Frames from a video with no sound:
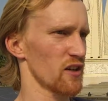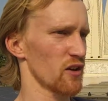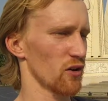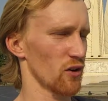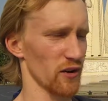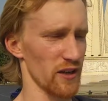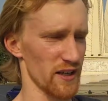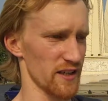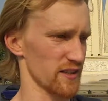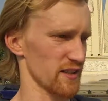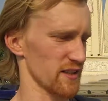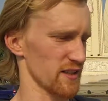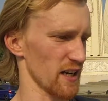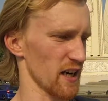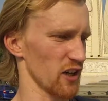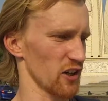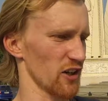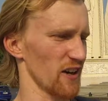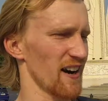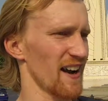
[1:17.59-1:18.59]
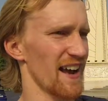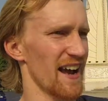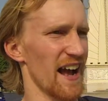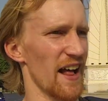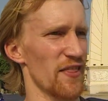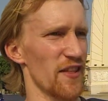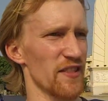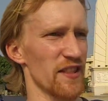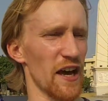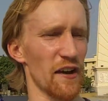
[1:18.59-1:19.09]
or he is the seller,
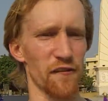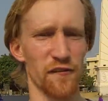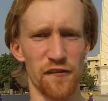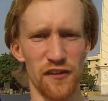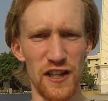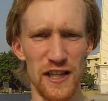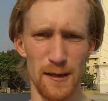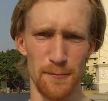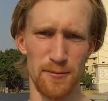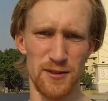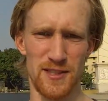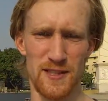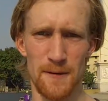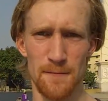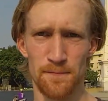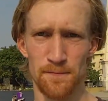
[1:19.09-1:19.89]
and then that flips